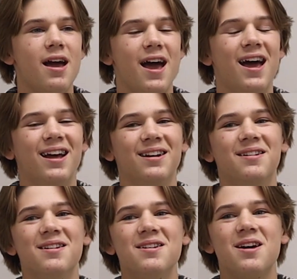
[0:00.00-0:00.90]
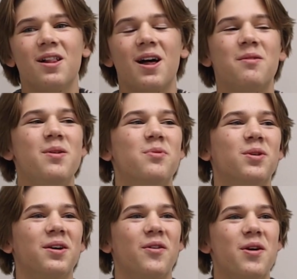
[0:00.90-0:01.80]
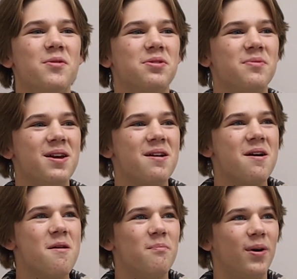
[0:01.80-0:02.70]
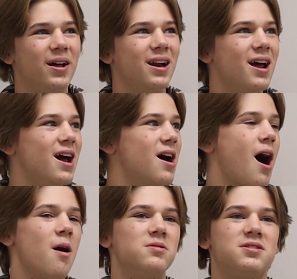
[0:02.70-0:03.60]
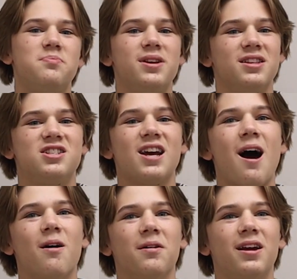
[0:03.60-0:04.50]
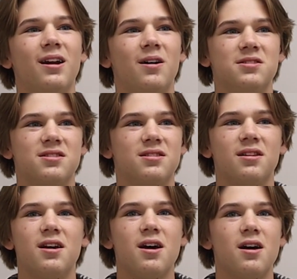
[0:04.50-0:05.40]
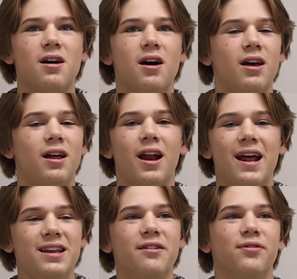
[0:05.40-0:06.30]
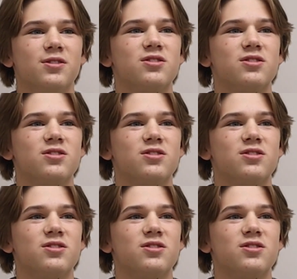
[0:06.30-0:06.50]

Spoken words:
and a lot of people would agree with me, but I would just be in the shower and I'll just, an idea for a